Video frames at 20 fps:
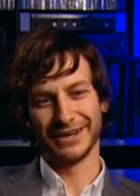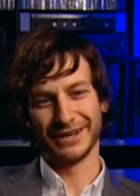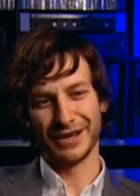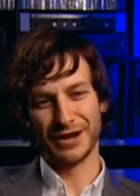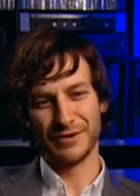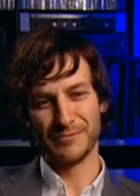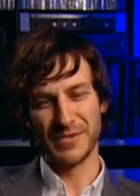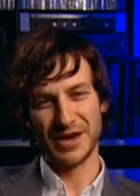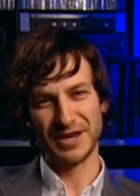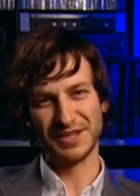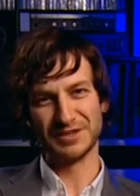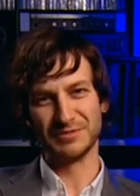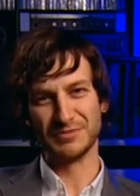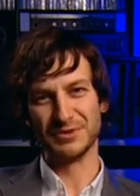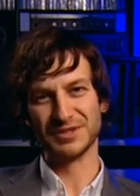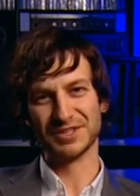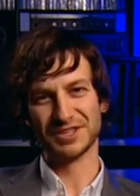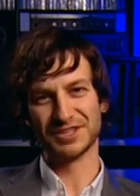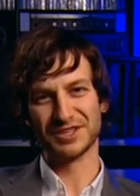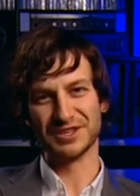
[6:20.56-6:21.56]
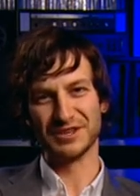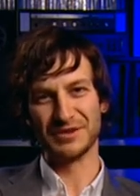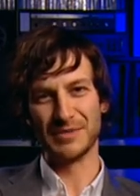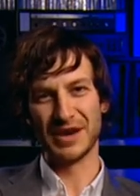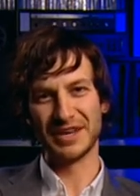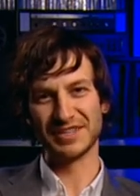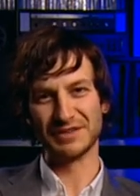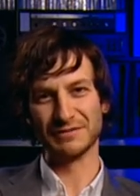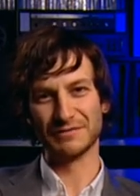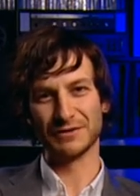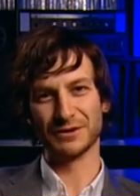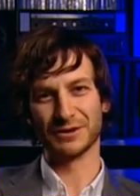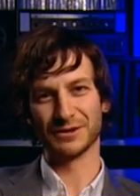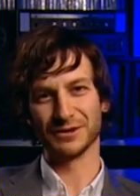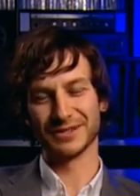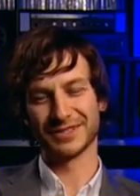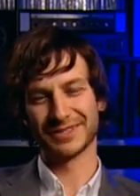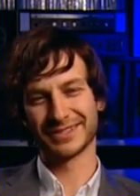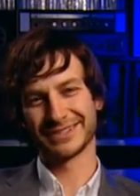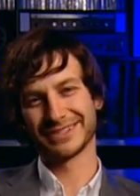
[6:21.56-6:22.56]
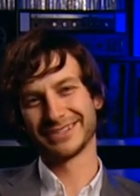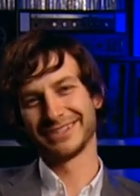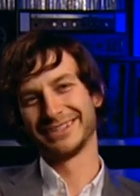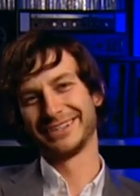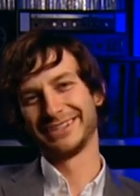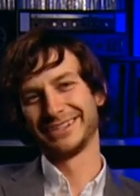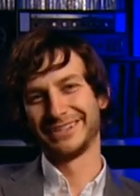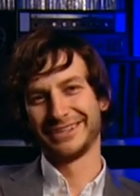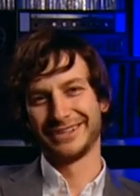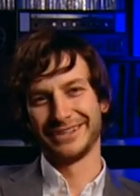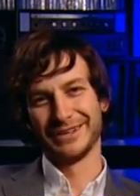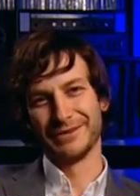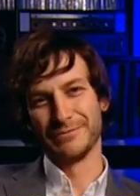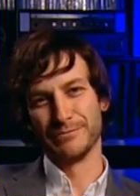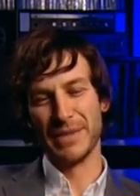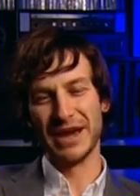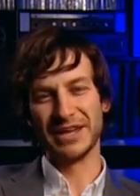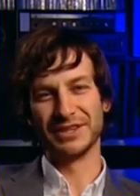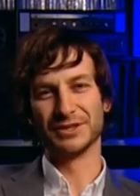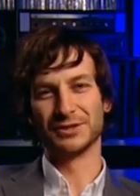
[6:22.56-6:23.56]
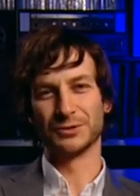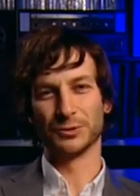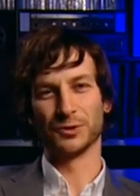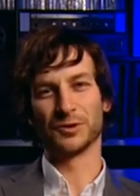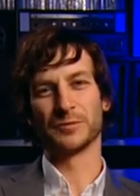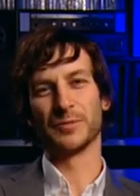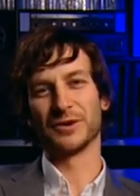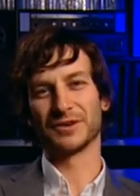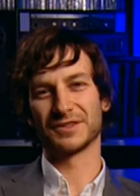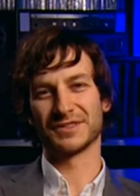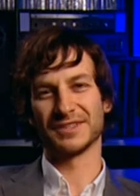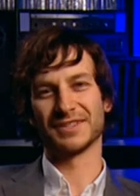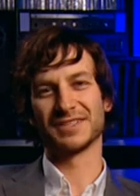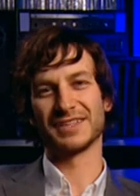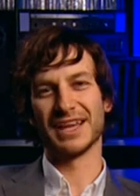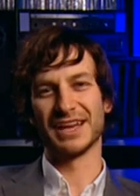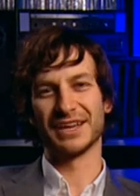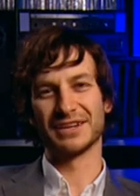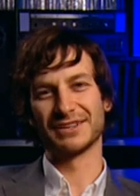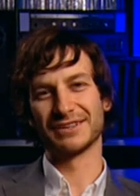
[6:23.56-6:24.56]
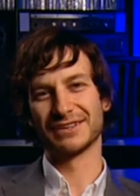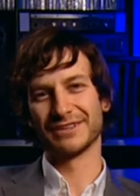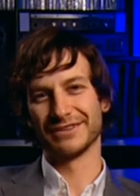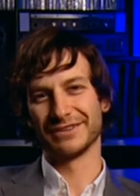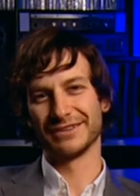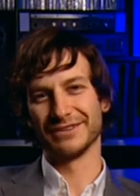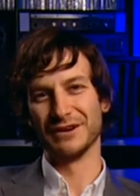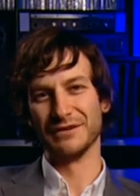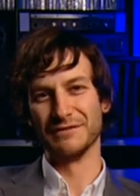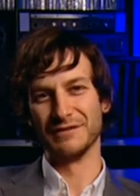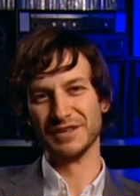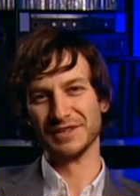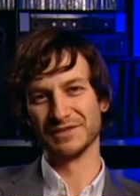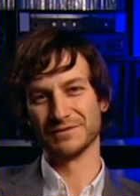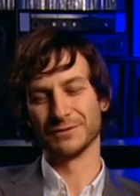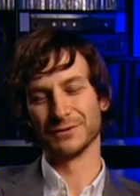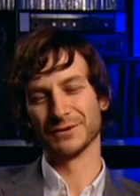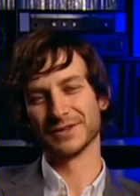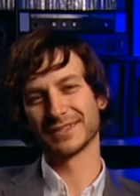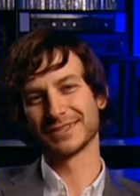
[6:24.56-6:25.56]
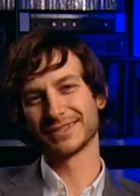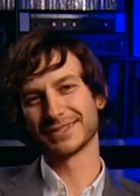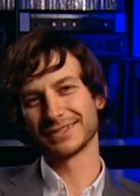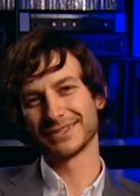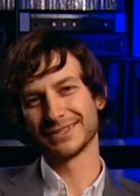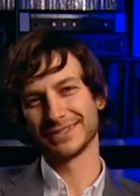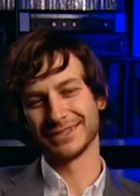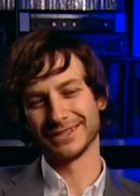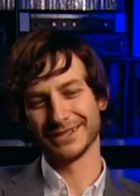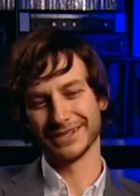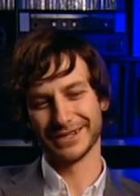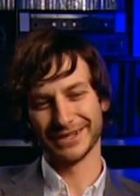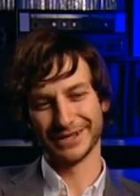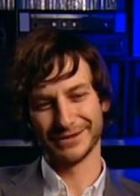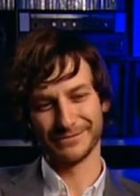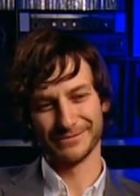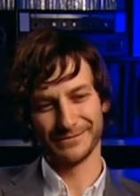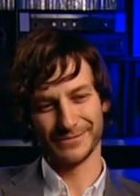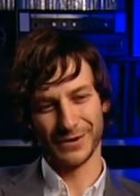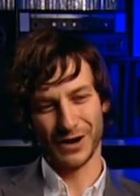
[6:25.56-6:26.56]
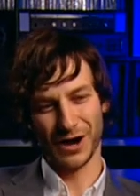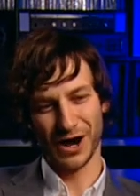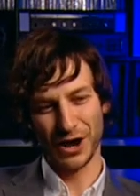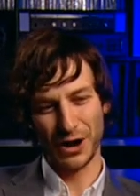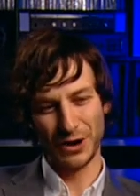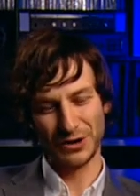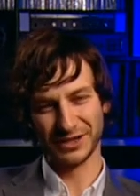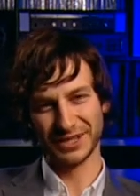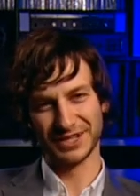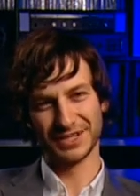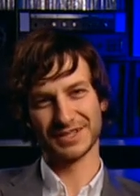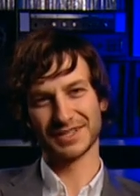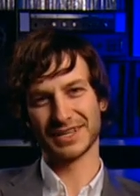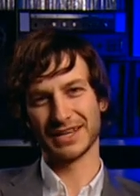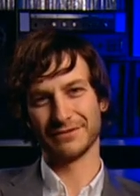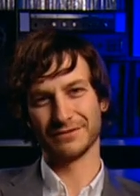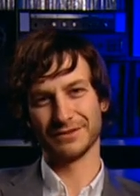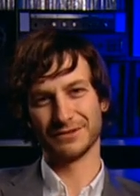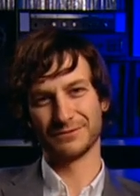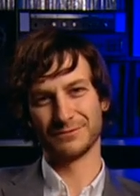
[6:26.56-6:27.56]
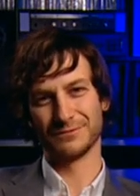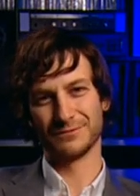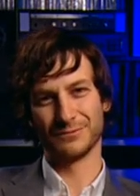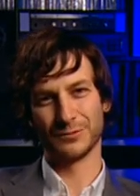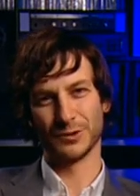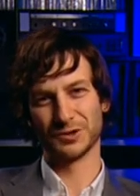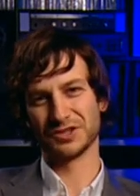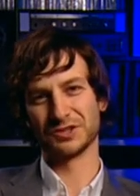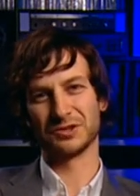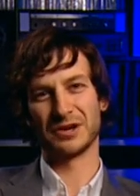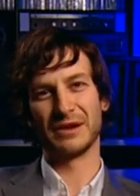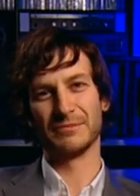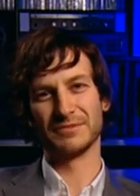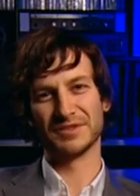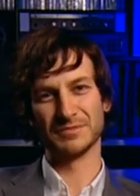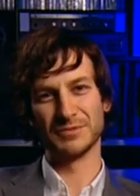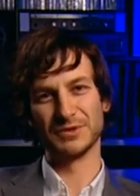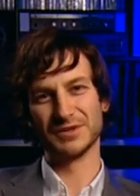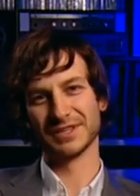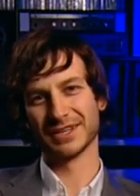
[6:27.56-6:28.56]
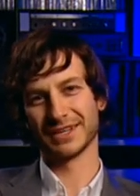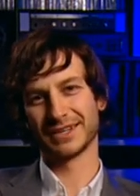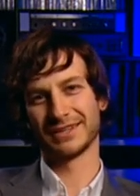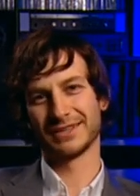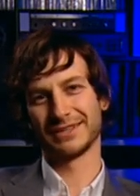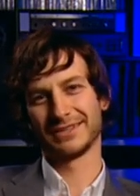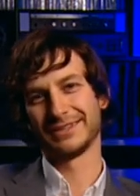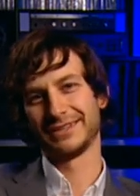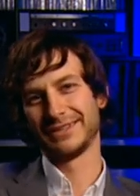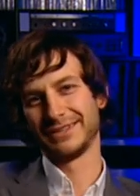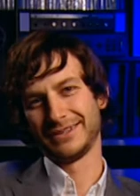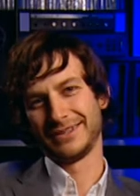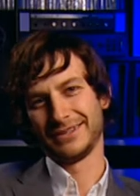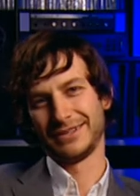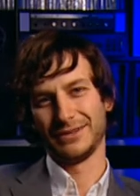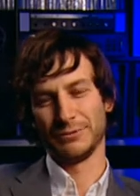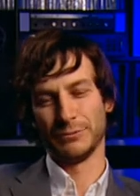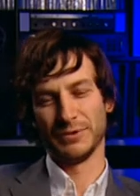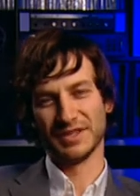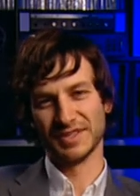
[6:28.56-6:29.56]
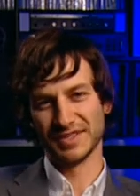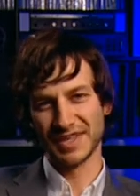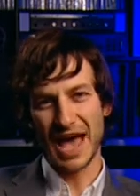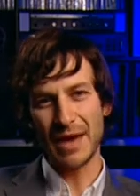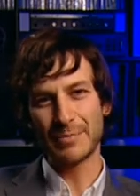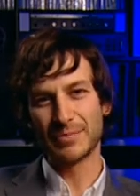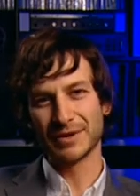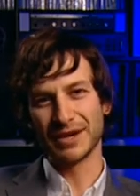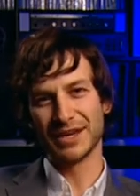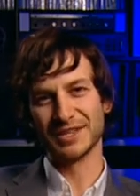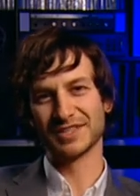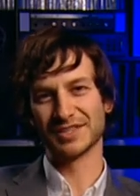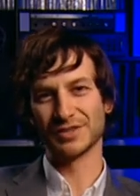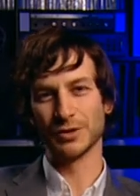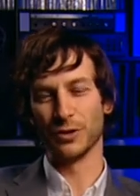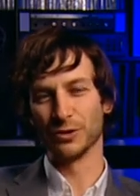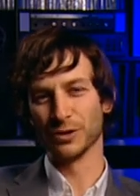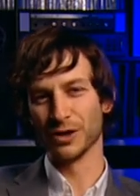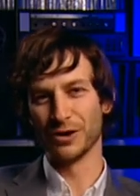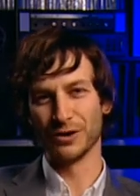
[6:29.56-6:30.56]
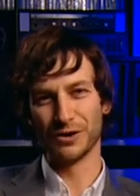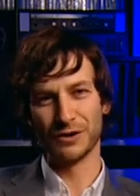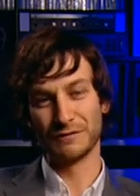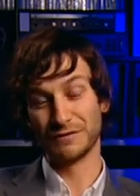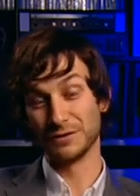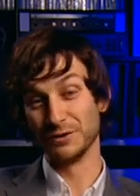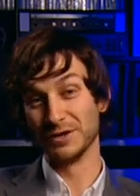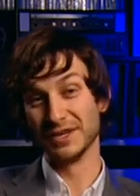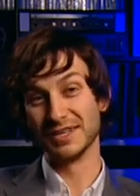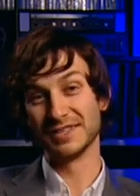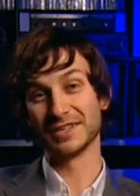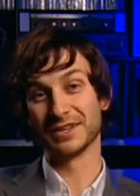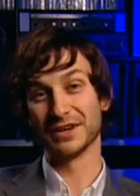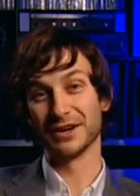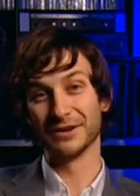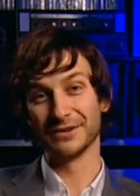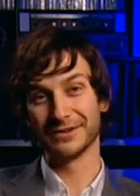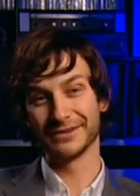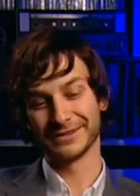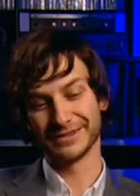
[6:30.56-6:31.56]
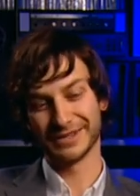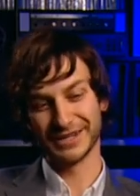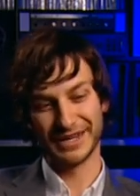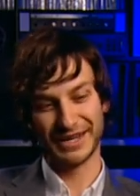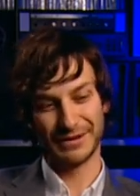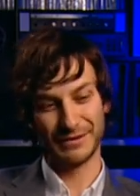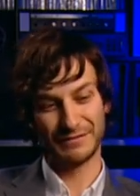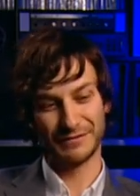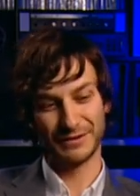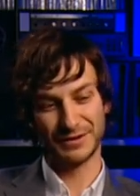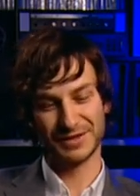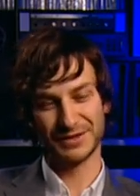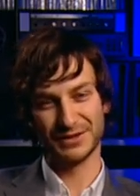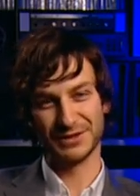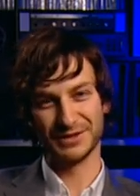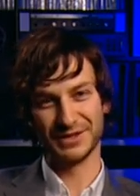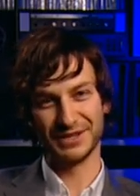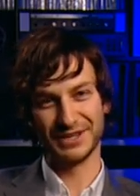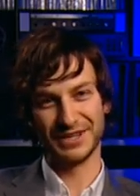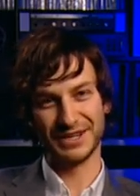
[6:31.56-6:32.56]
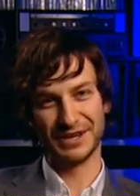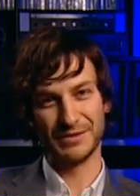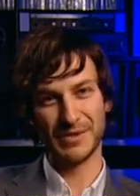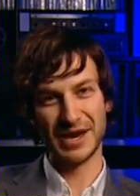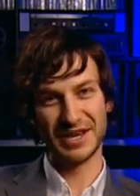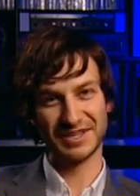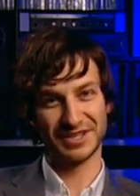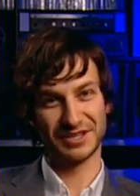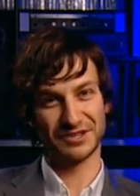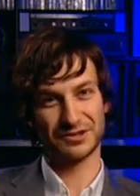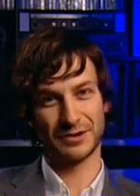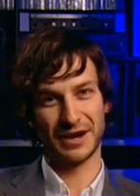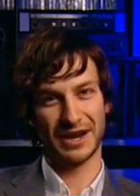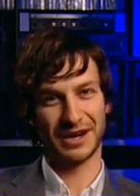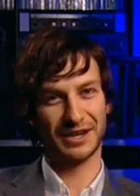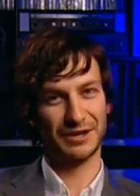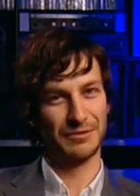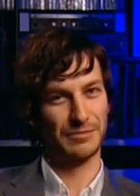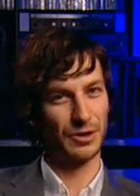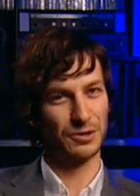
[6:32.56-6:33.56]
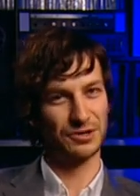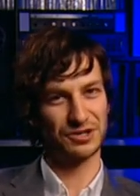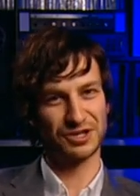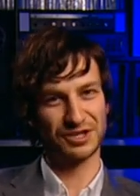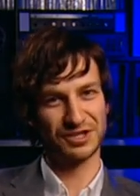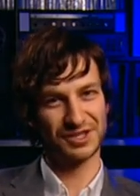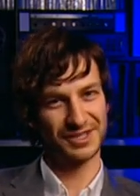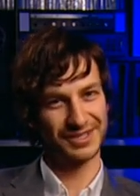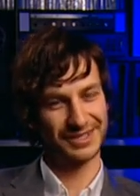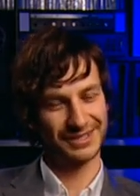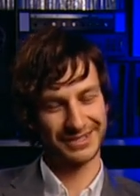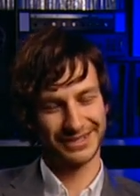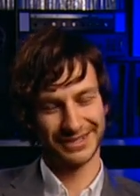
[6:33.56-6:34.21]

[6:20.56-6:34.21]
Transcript: amazing musician, amazing vocalist, made the talkbox the sound of his voice. I only discovered Roger Troutman's music with Zap and Solo a few years ago. I first heard the amazing track Emotions,